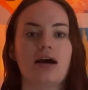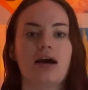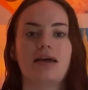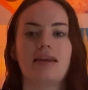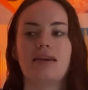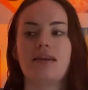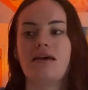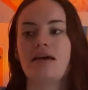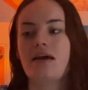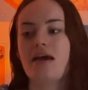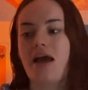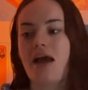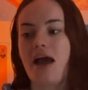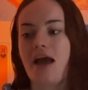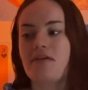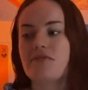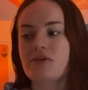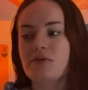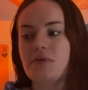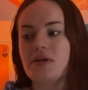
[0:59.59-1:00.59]
And
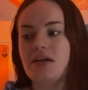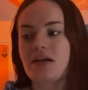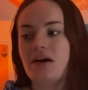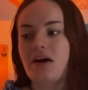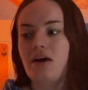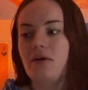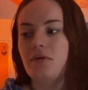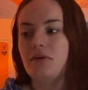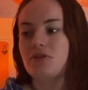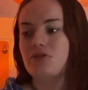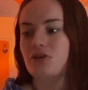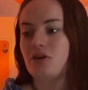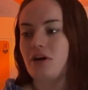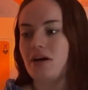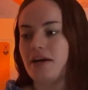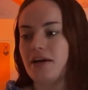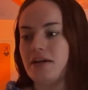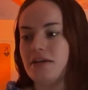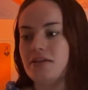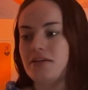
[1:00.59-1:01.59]
every week I will
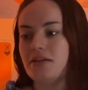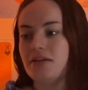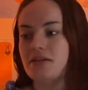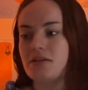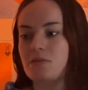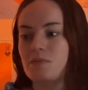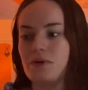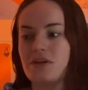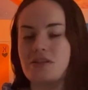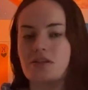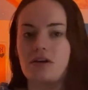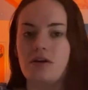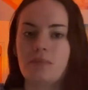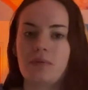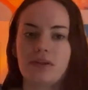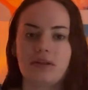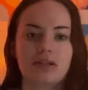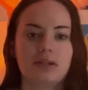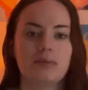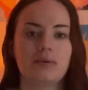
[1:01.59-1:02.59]
try to spice it up a
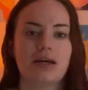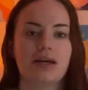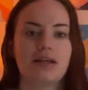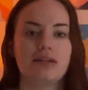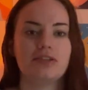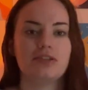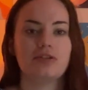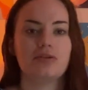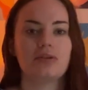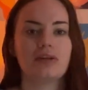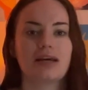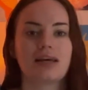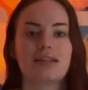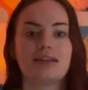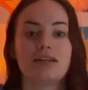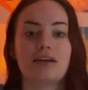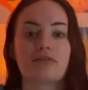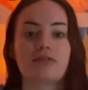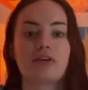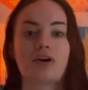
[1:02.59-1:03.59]
little bit and do like a
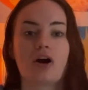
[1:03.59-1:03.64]
different